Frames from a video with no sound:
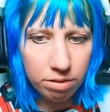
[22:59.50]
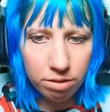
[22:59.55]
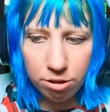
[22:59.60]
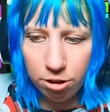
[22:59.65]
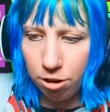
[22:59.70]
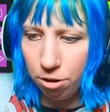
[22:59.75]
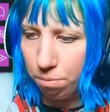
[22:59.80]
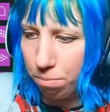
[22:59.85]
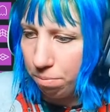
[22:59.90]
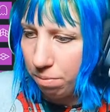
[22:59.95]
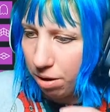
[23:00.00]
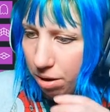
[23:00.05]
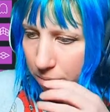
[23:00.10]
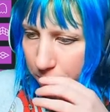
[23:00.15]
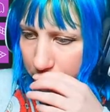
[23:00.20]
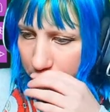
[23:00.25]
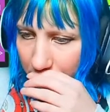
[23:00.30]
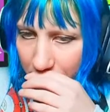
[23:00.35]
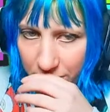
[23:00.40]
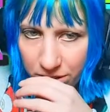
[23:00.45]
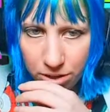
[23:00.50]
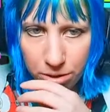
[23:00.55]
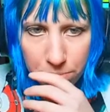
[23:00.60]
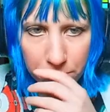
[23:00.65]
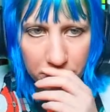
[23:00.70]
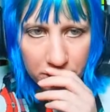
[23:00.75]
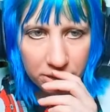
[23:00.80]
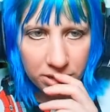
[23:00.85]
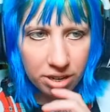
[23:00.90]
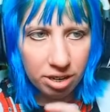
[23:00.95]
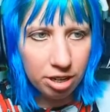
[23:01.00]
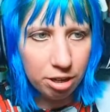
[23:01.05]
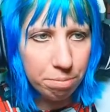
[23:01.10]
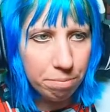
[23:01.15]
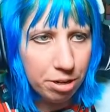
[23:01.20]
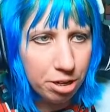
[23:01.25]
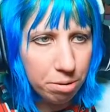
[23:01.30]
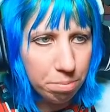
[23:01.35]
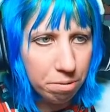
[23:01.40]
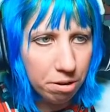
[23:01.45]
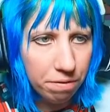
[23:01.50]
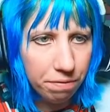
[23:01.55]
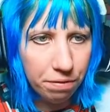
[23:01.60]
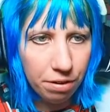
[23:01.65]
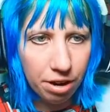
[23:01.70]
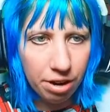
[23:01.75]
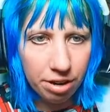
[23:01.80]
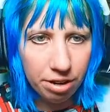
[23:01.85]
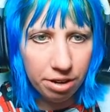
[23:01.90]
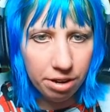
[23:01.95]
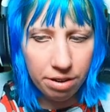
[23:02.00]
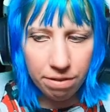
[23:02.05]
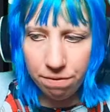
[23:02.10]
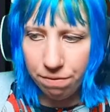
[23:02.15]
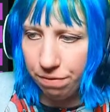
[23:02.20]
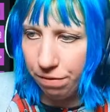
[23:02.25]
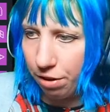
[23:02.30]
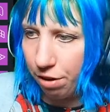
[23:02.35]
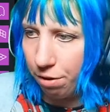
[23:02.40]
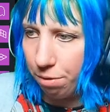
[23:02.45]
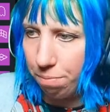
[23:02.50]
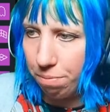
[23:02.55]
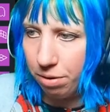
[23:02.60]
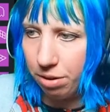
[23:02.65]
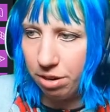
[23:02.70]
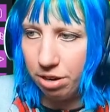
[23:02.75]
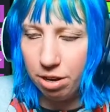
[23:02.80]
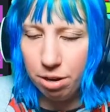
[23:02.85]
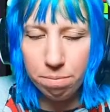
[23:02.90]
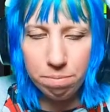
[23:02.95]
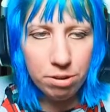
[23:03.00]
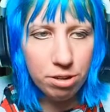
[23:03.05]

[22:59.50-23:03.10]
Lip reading: Oh, whoops, I just went to click my Spotify and I've opened up,